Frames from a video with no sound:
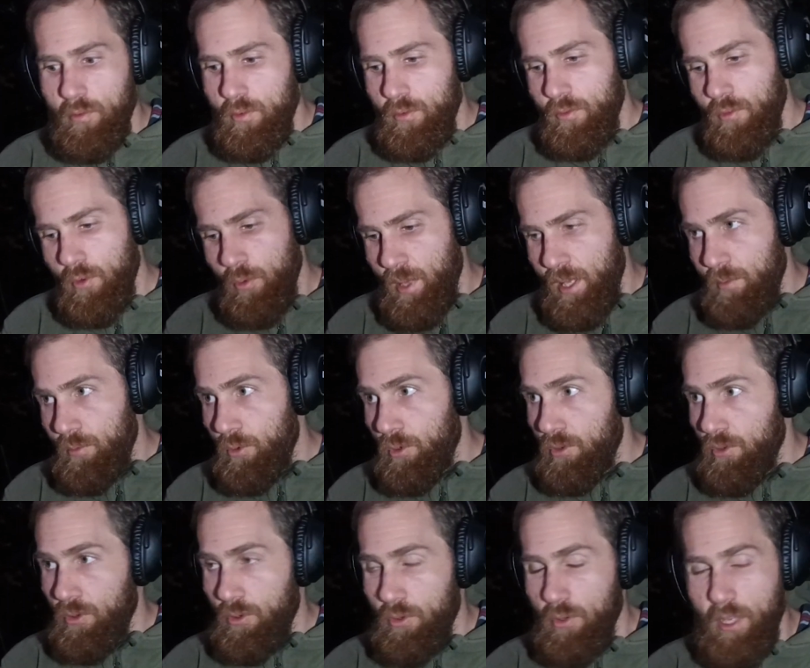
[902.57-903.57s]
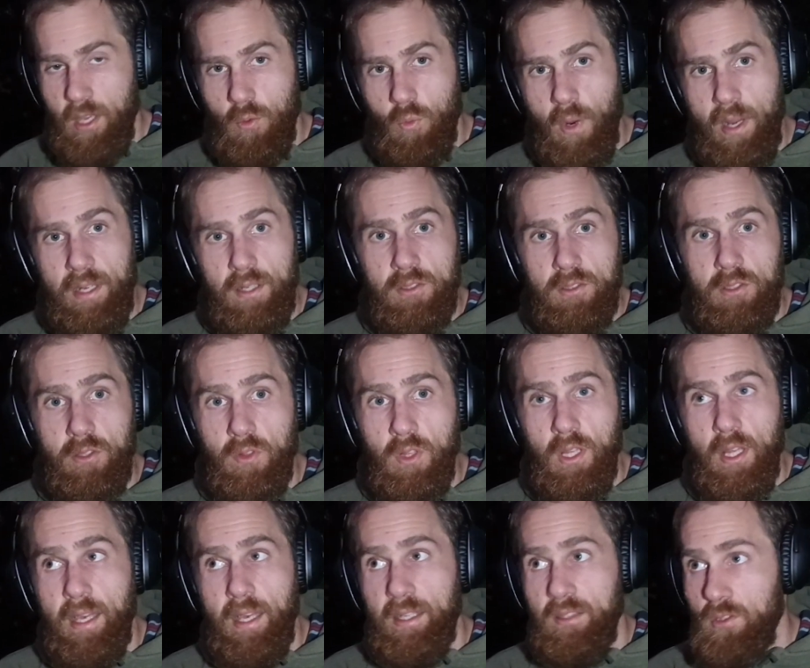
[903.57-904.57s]
for people to get weakness of the
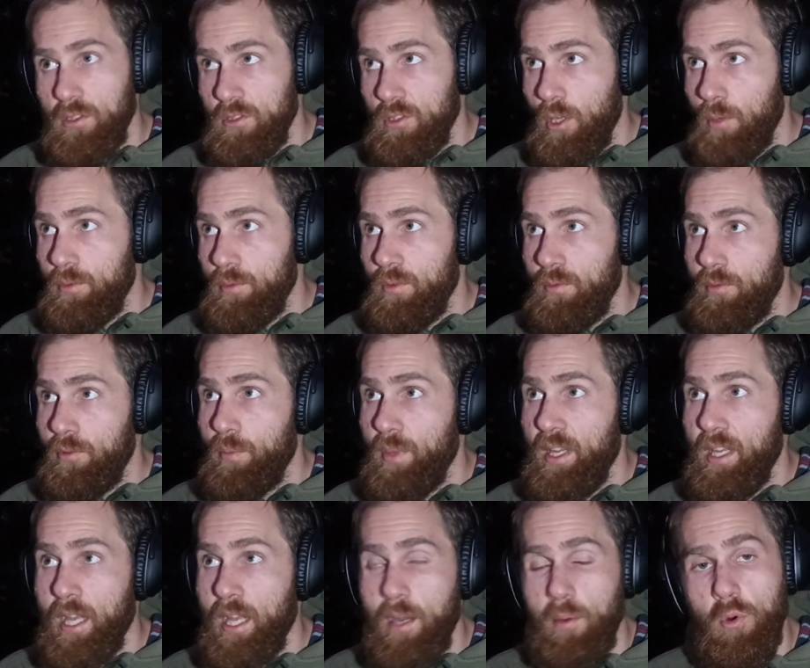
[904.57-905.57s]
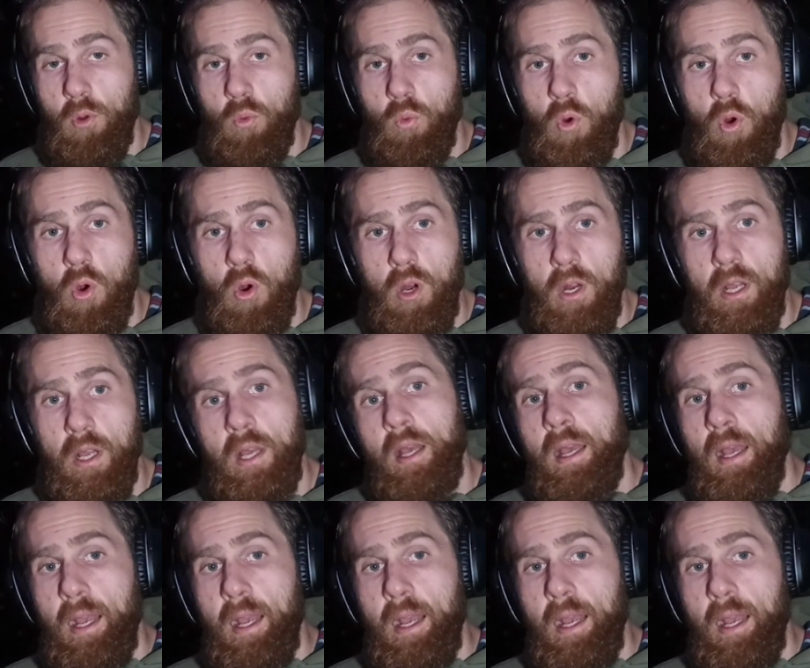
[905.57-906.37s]
legs that stops them from being able to walk,